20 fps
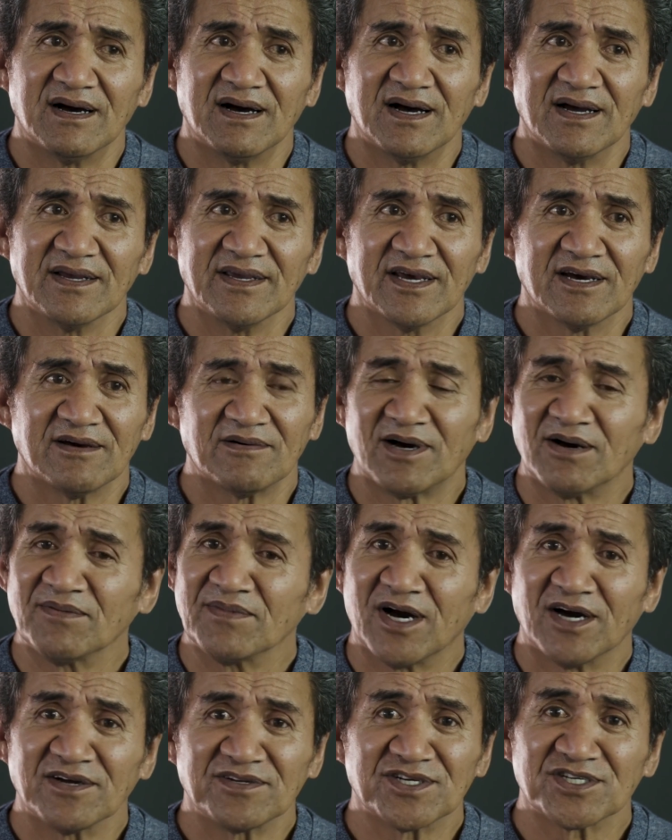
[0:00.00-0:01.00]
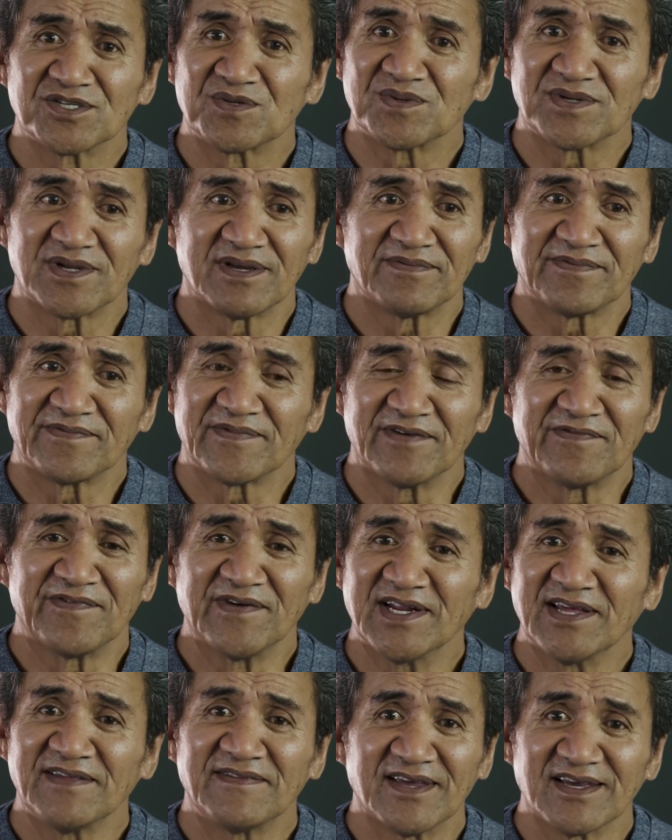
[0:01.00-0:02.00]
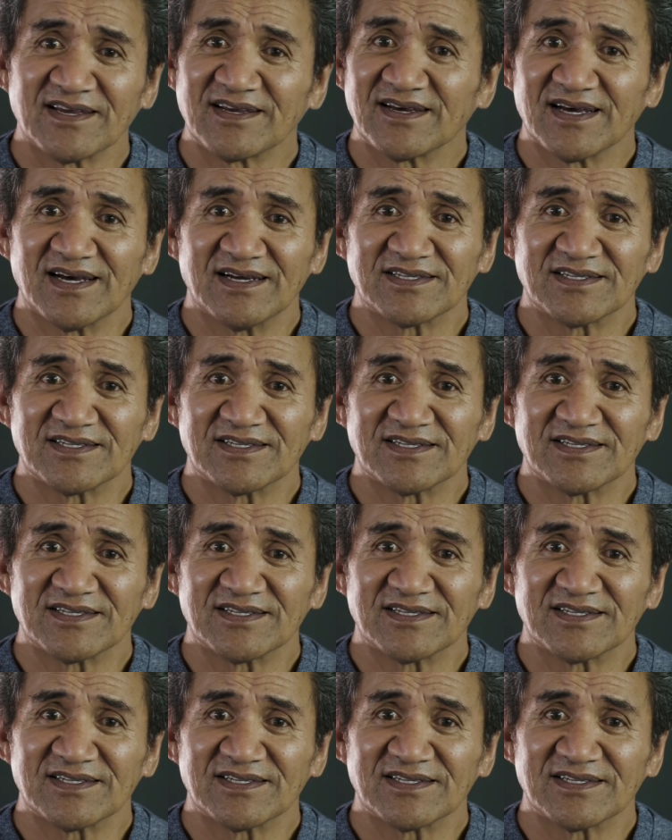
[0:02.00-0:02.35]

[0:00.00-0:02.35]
yeah, I just, if anything,